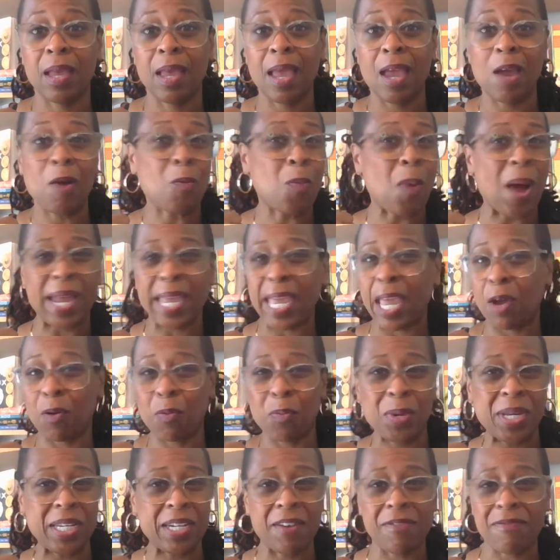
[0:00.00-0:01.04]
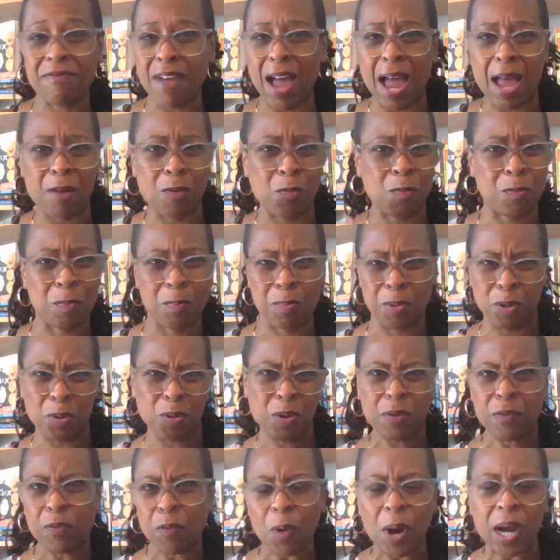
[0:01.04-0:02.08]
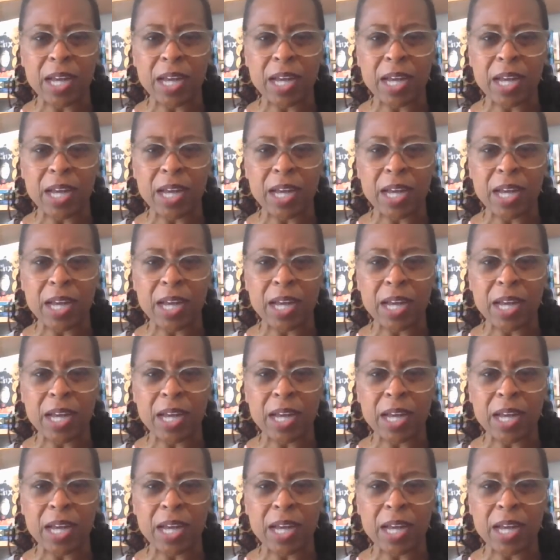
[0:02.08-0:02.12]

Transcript: and why can't we define beauty for